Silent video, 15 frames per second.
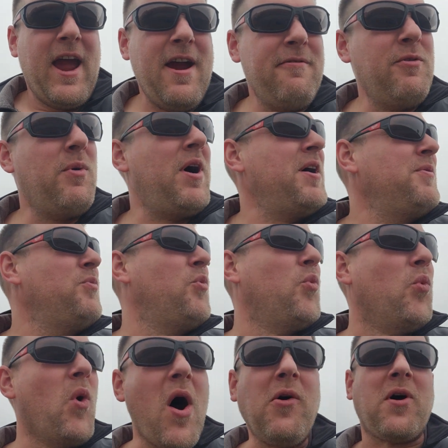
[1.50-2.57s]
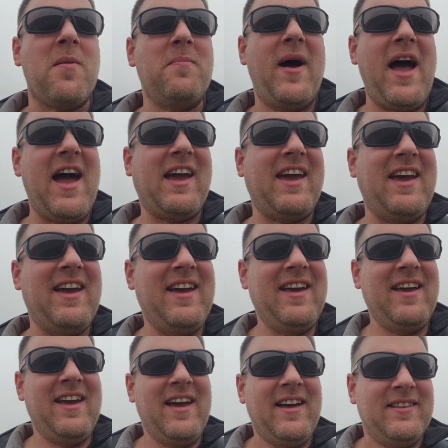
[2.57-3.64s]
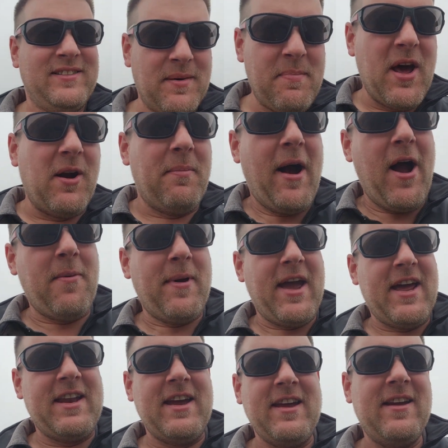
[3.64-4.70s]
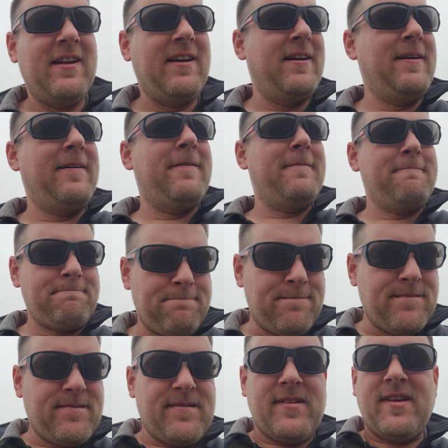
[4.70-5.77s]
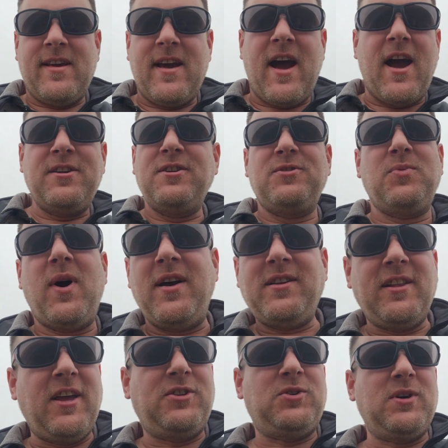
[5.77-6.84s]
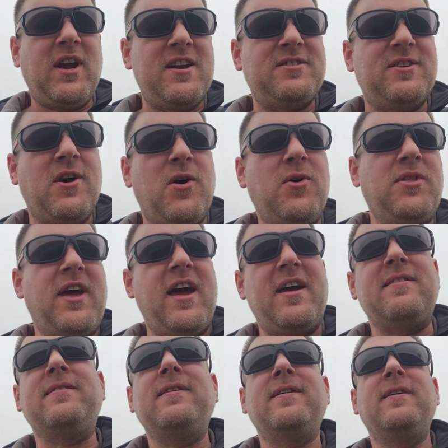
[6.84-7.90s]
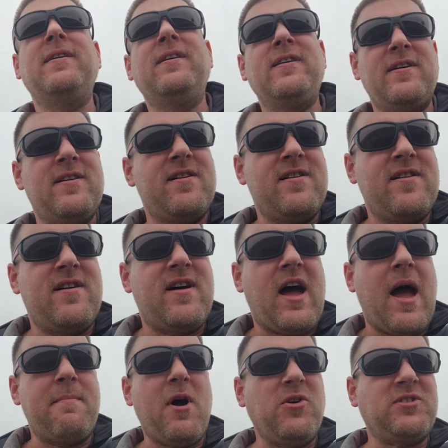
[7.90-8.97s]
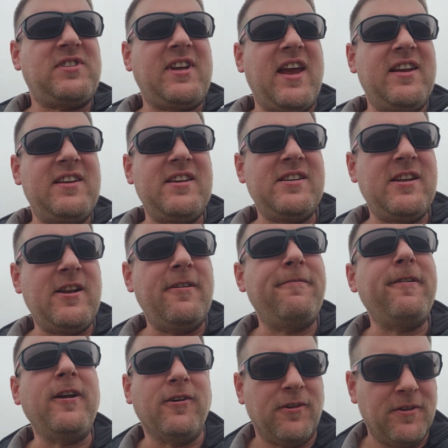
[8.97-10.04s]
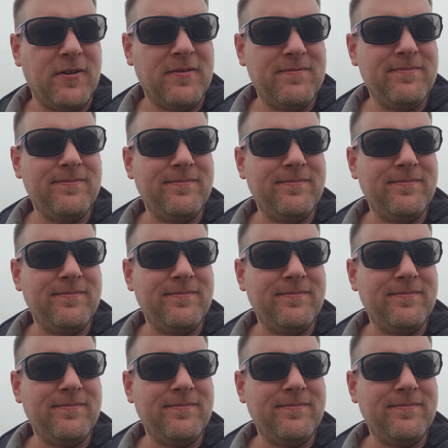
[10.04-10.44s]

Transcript: Hey everyone, welcome back to Better Biomed. I just wanted to let you guys know that I'm out standing in a field.